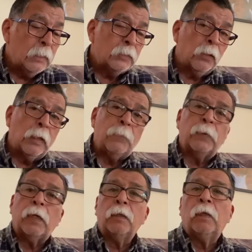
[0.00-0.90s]
So they
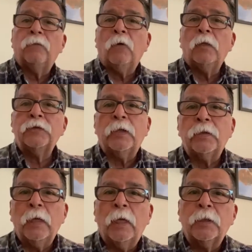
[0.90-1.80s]
brought a false
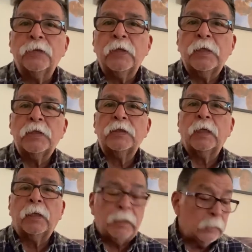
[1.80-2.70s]
accusations
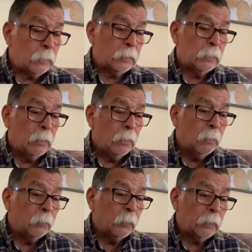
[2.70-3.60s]
against
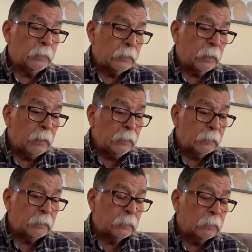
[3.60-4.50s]
Paul and
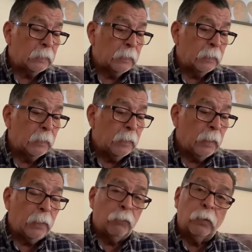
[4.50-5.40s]
Silas.
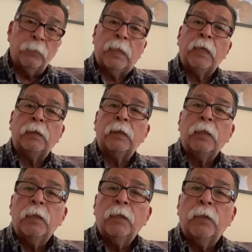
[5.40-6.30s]
And they were mad.
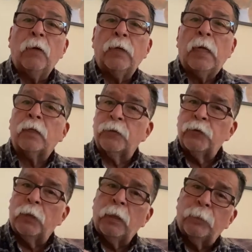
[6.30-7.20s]
They were not
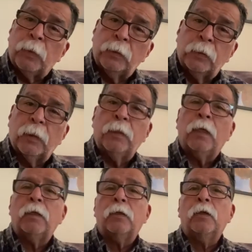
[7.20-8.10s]
concerned about that the
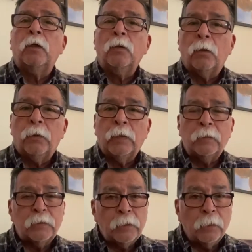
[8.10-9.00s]
young girl or
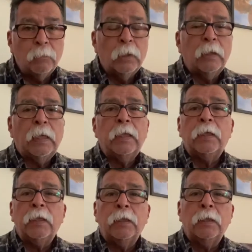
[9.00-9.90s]
this
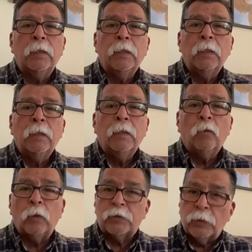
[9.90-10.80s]
lady
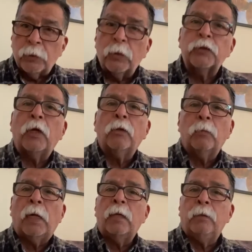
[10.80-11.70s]
was in her sound
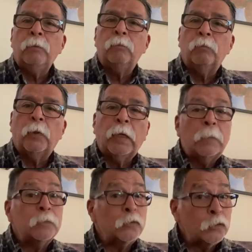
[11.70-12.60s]
mind,
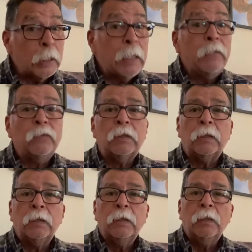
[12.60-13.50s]
perhaps saved.
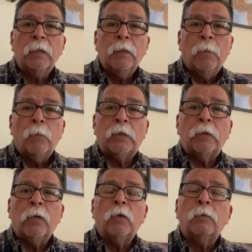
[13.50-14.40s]
But
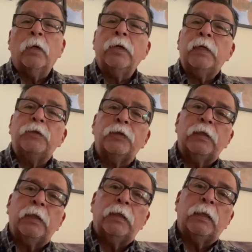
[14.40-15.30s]
they were more
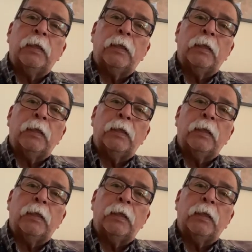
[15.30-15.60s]
interested